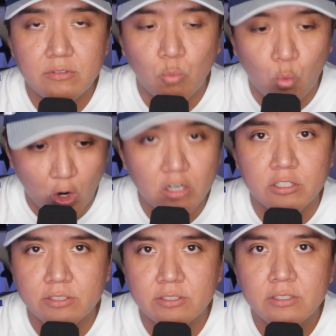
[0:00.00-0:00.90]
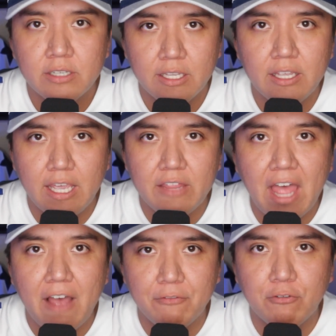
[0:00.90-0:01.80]
worse in
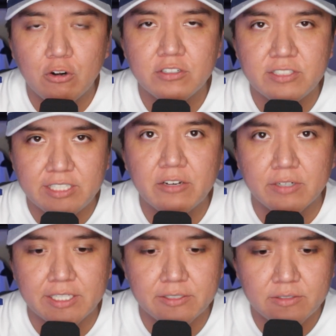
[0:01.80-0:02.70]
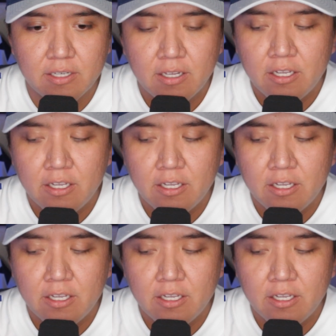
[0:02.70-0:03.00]
that first series,